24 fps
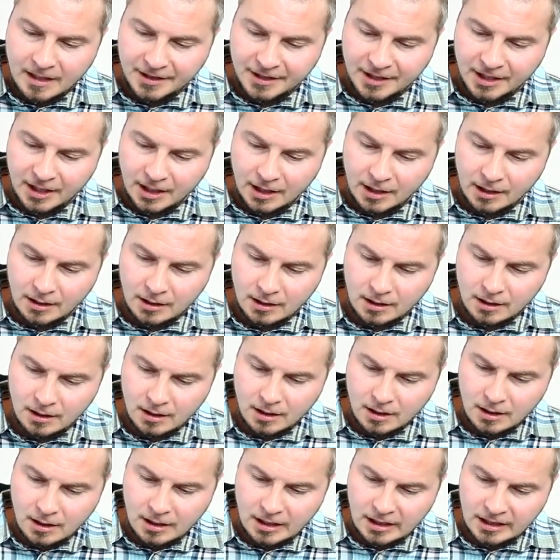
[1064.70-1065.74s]
the
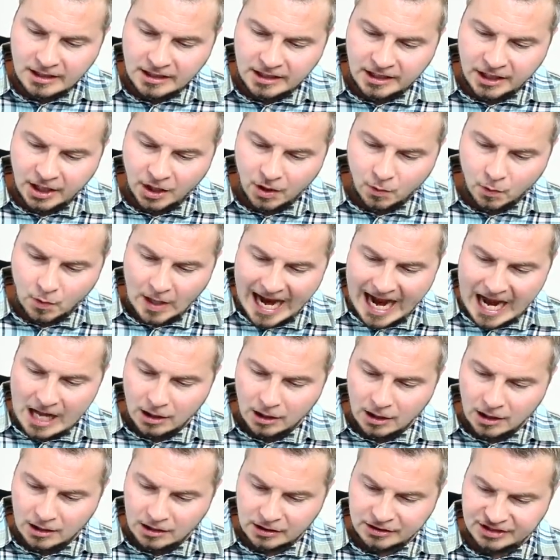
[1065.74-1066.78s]

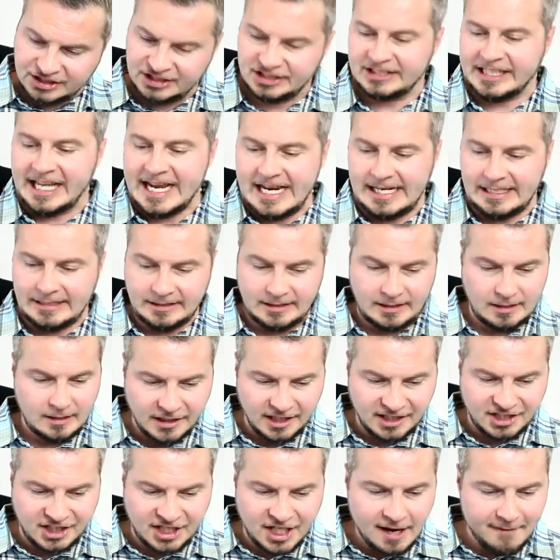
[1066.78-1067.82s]
Kerala state.
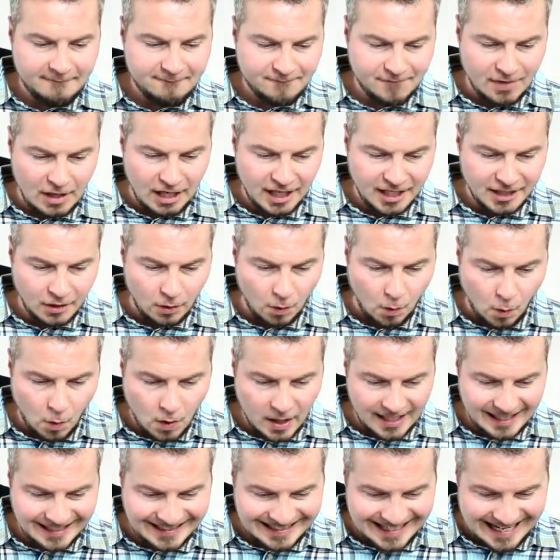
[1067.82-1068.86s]
The chit fund,
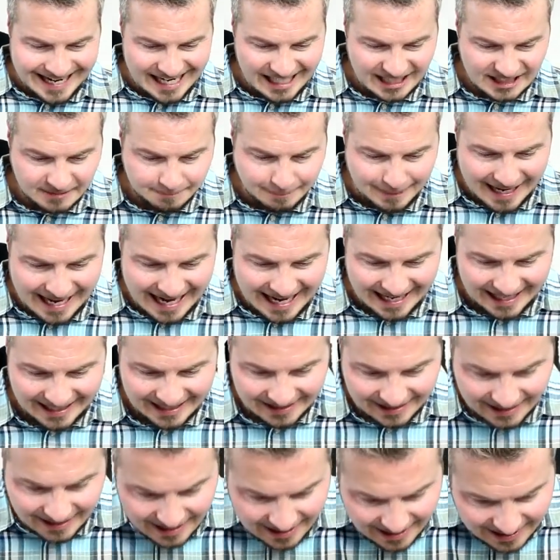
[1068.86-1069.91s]
organized
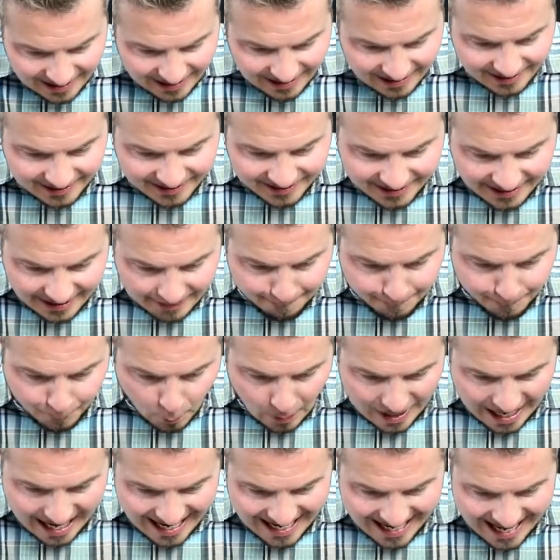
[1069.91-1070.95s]
by
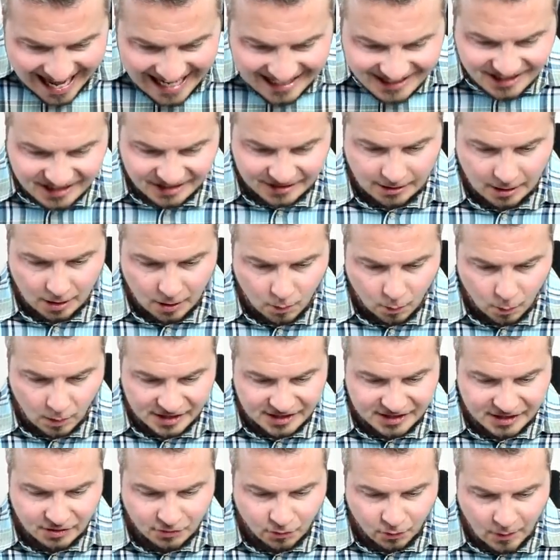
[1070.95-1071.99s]
Thipwayeso,
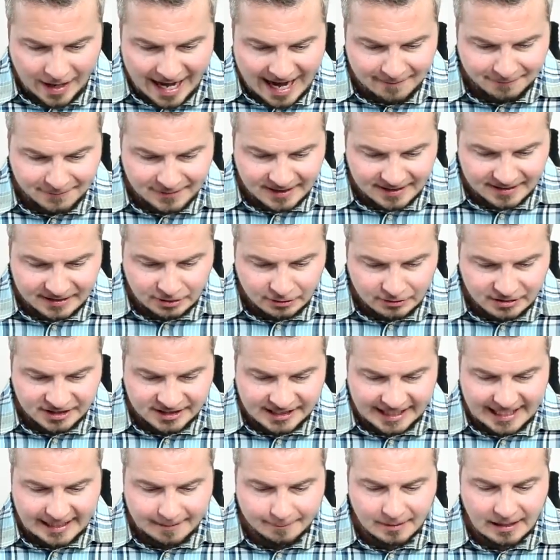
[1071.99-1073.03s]
was crafted to
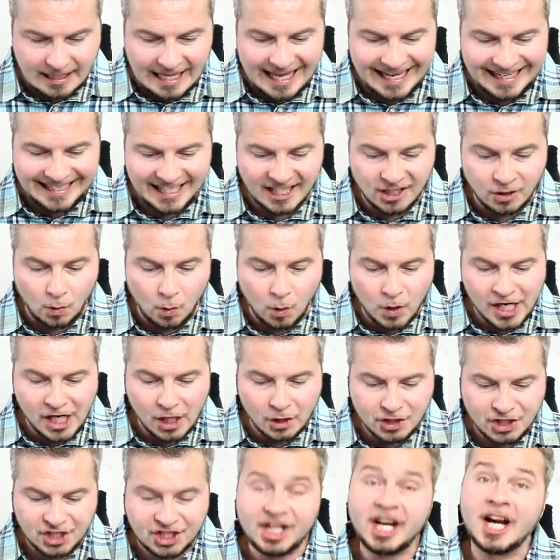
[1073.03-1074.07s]
seem like an
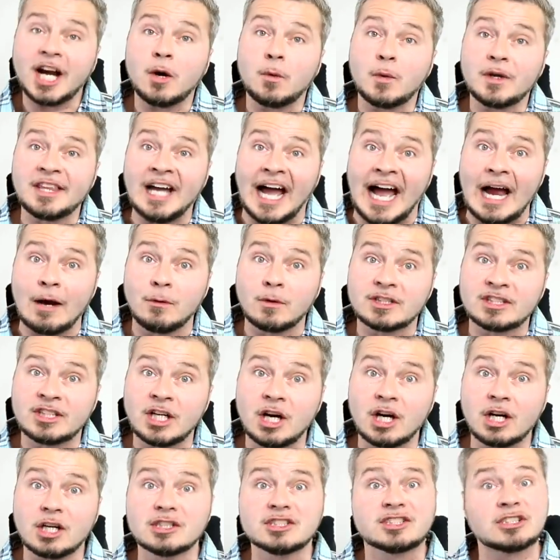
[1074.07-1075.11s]
oil share with high
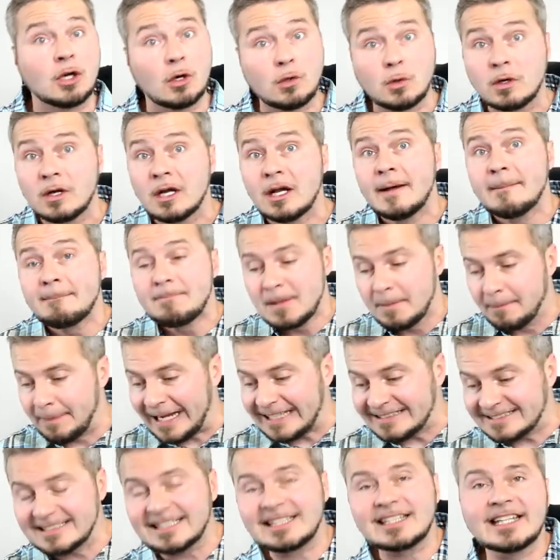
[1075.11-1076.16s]
returns. So
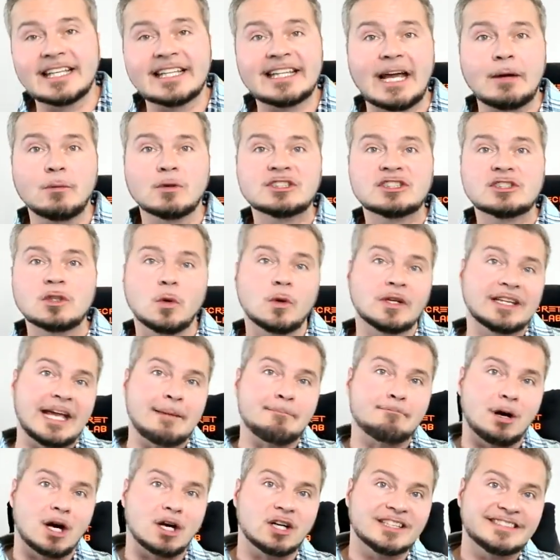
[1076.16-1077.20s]
basically they was doing
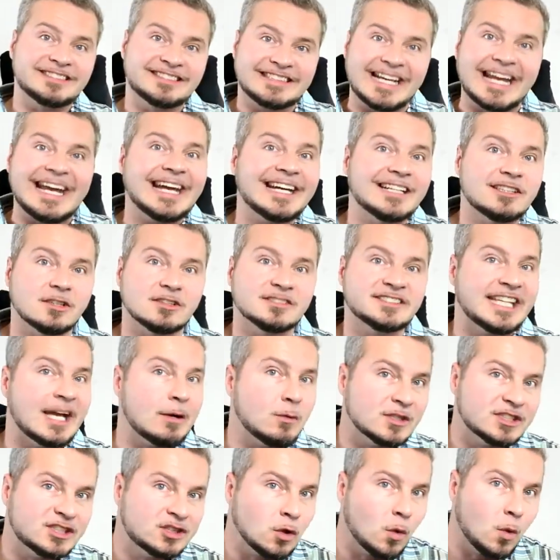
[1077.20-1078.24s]
their Bernie Sanders. They
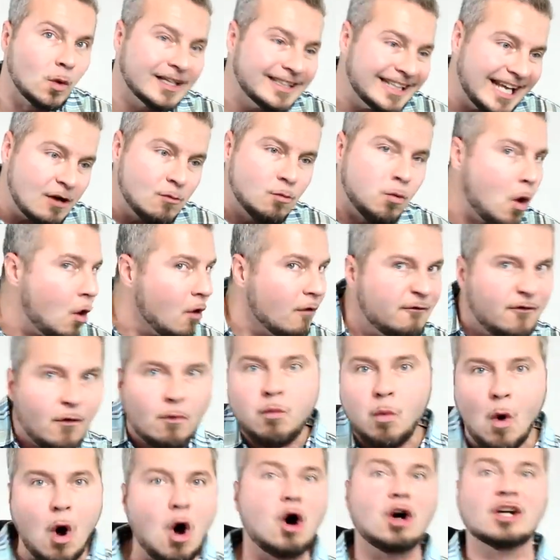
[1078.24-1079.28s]
was doing their Wolf
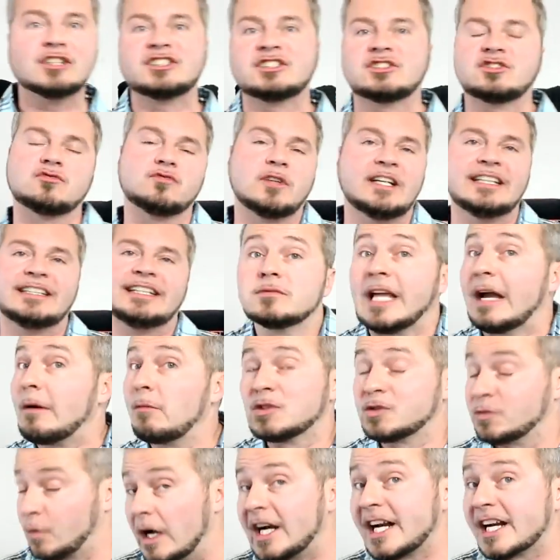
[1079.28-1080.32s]
of Wall Street. They
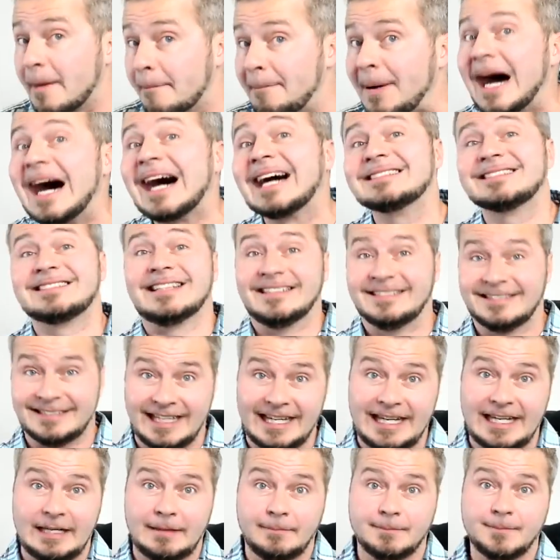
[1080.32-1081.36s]
was running a Ponzi
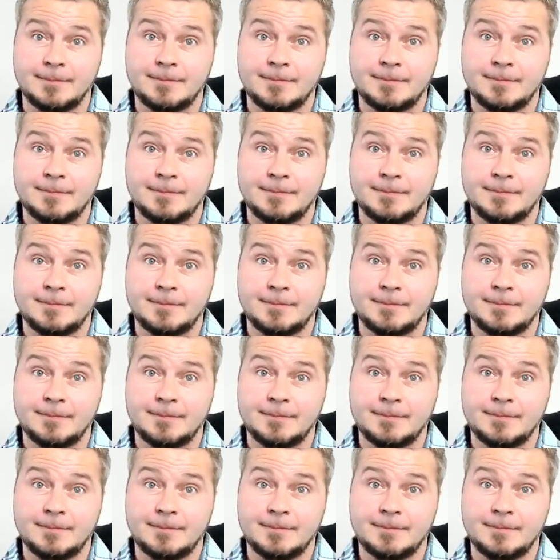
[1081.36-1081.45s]
scheme.